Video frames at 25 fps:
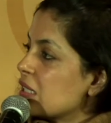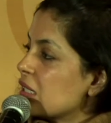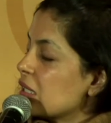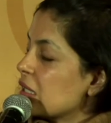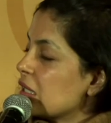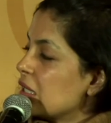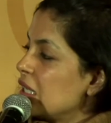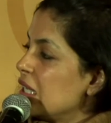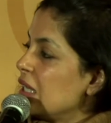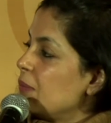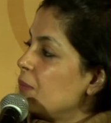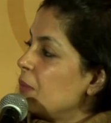
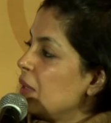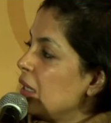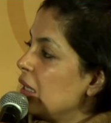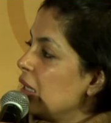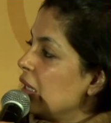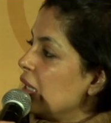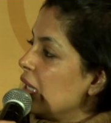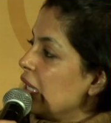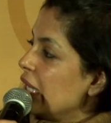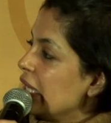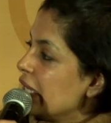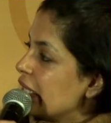keep
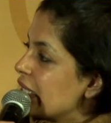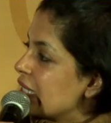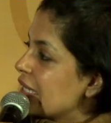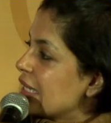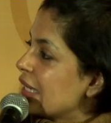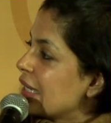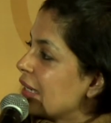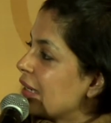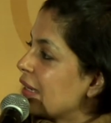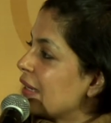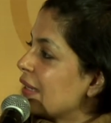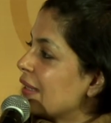
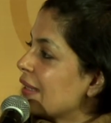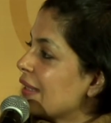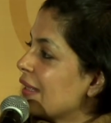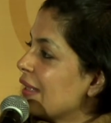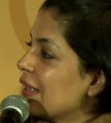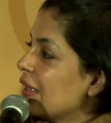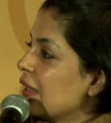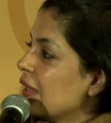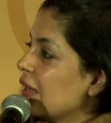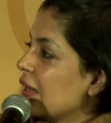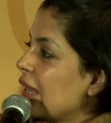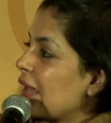eating,
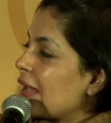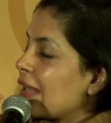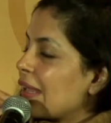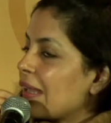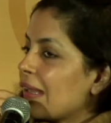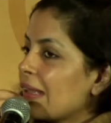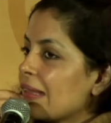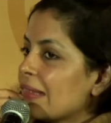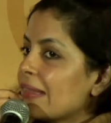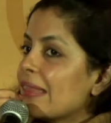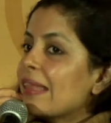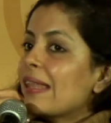
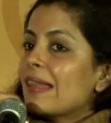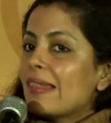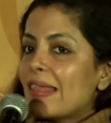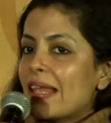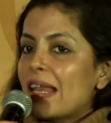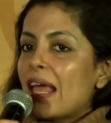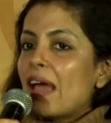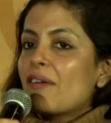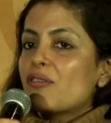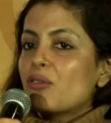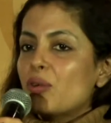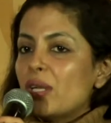like
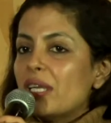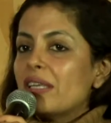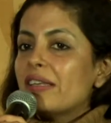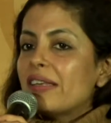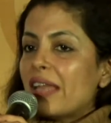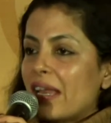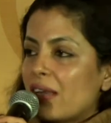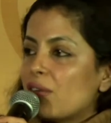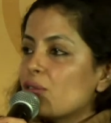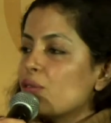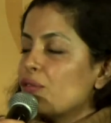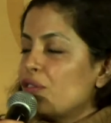they'll have to eat
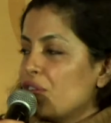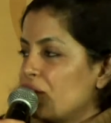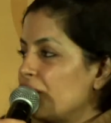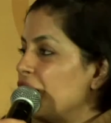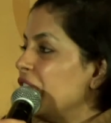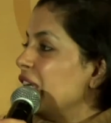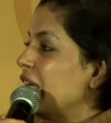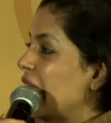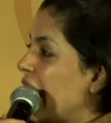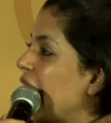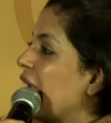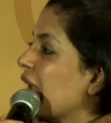10 to
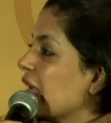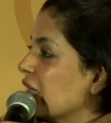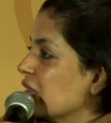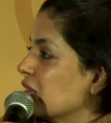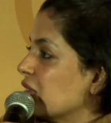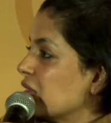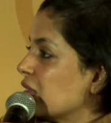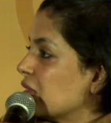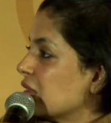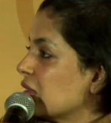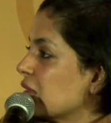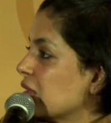15
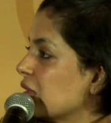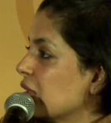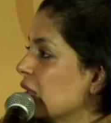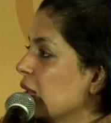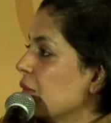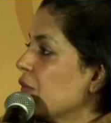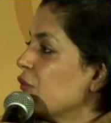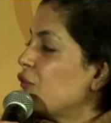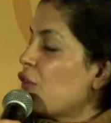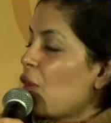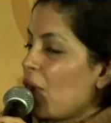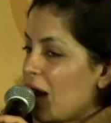eggs
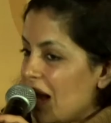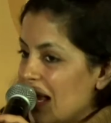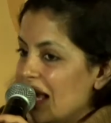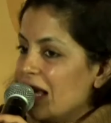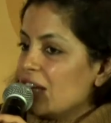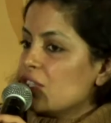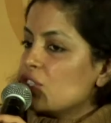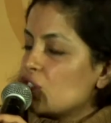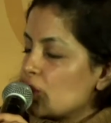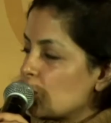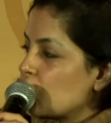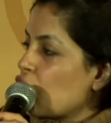for
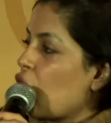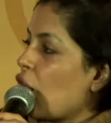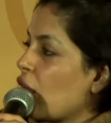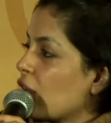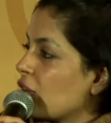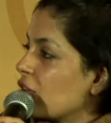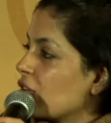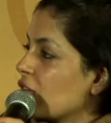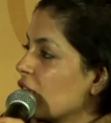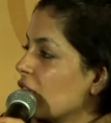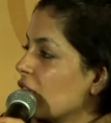each shot.